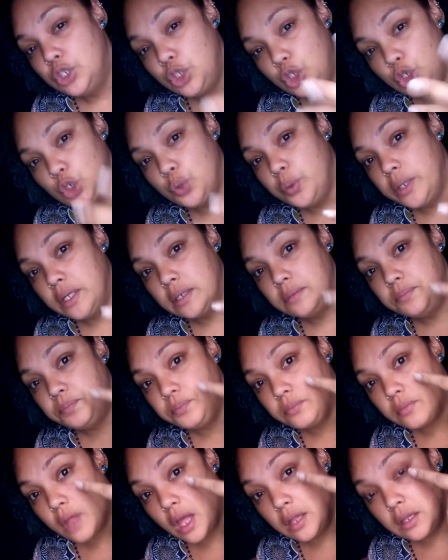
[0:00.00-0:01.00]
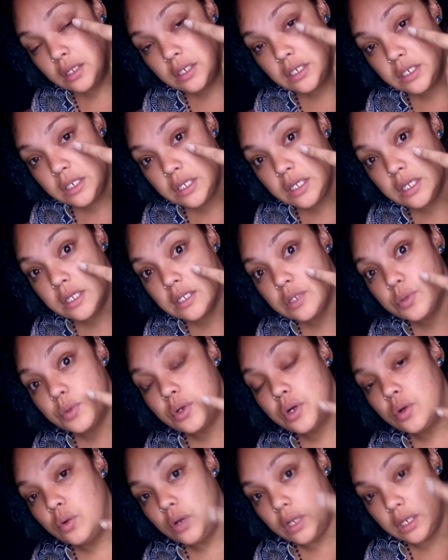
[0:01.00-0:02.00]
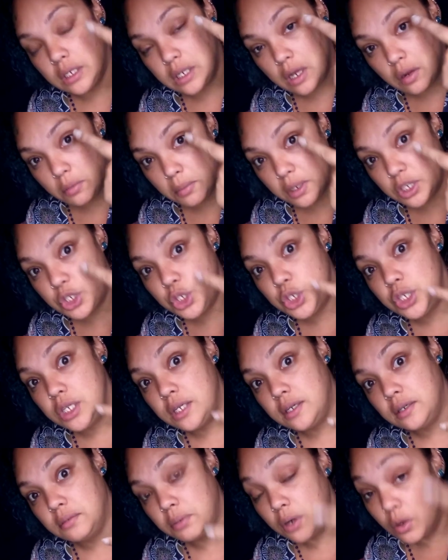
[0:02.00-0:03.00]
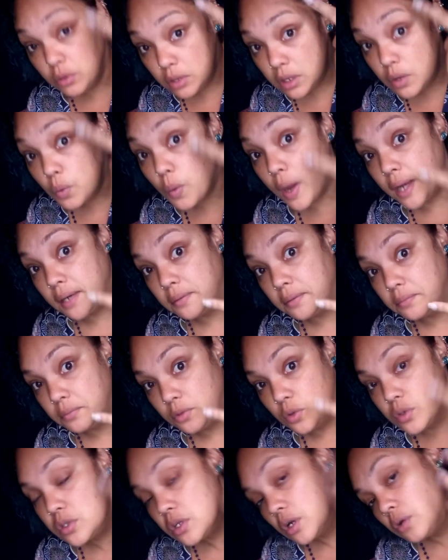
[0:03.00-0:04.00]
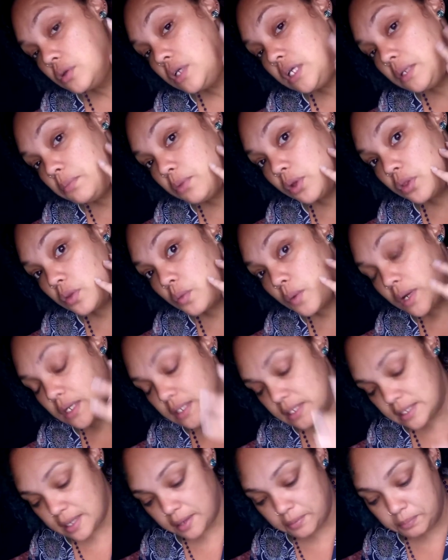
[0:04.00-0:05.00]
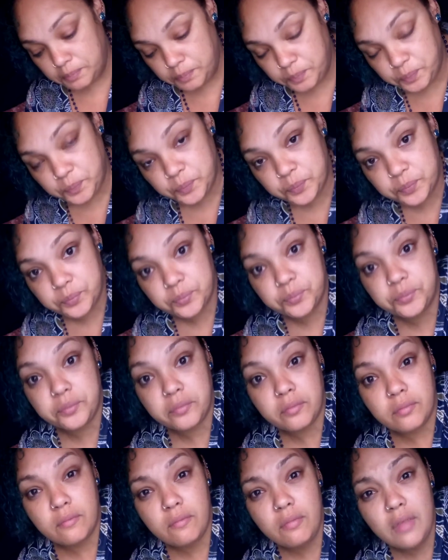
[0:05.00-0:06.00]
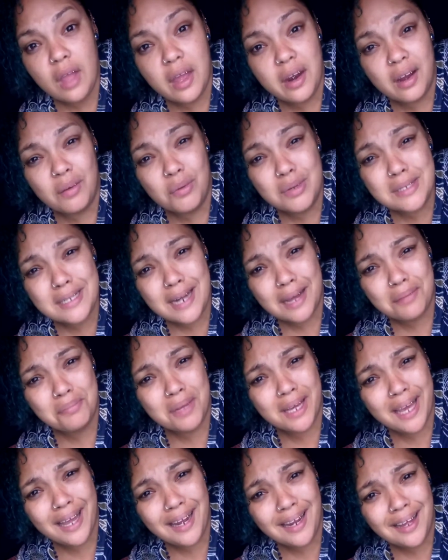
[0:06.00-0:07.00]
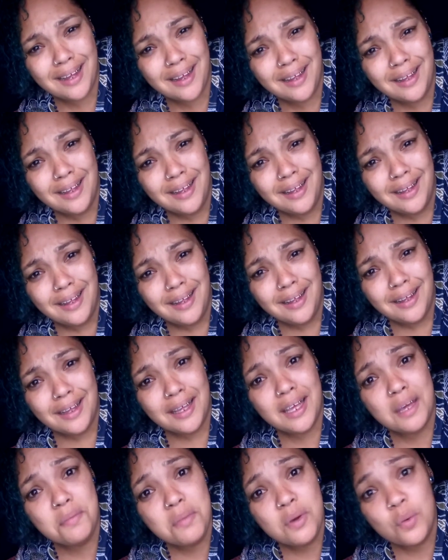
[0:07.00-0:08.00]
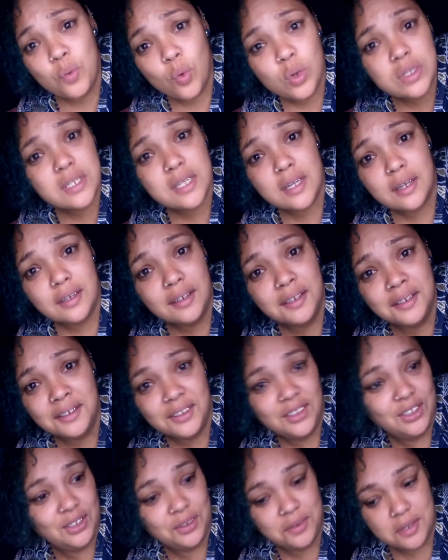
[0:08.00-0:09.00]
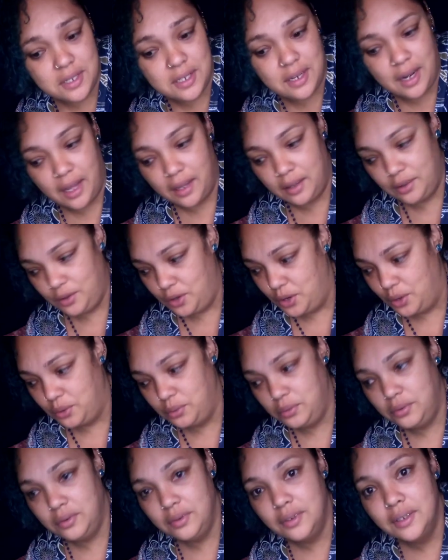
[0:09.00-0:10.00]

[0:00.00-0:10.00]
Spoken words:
chewing and the tears were rolling down my cheek. But only the one, because it only hit me on the one side. And I was like, Michaela, give me water. She was like, no,